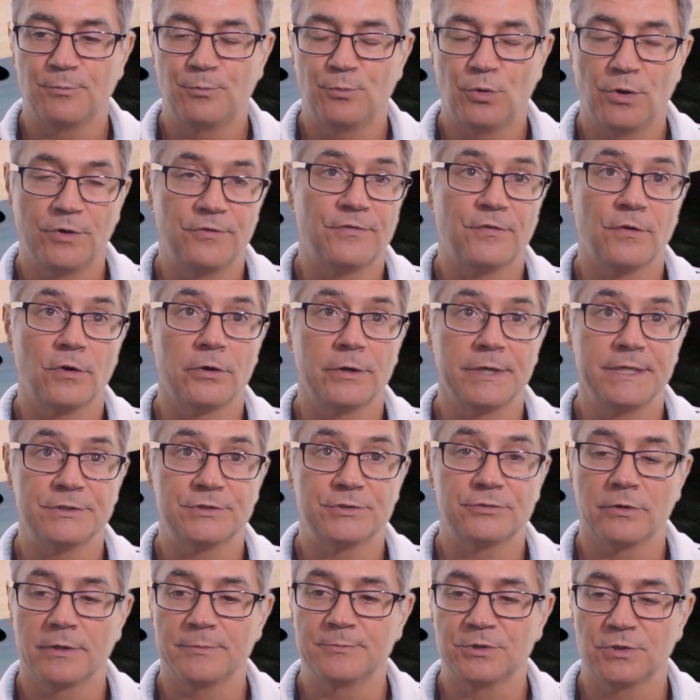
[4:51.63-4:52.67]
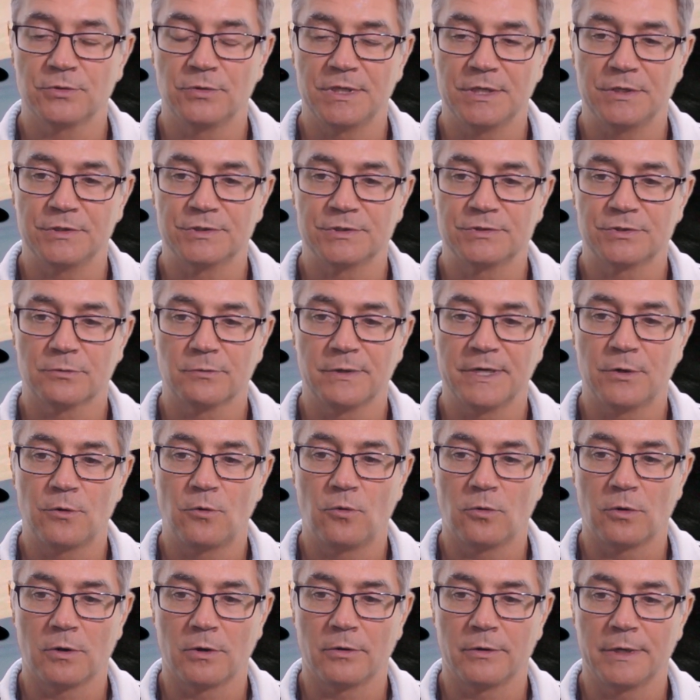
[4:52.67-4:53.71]
put furring strips, or these
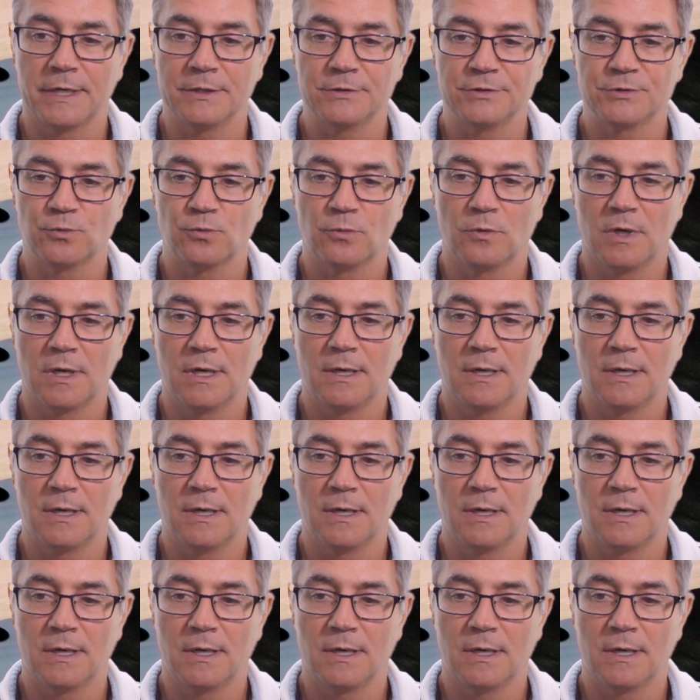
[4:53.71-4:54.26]
3/4 inch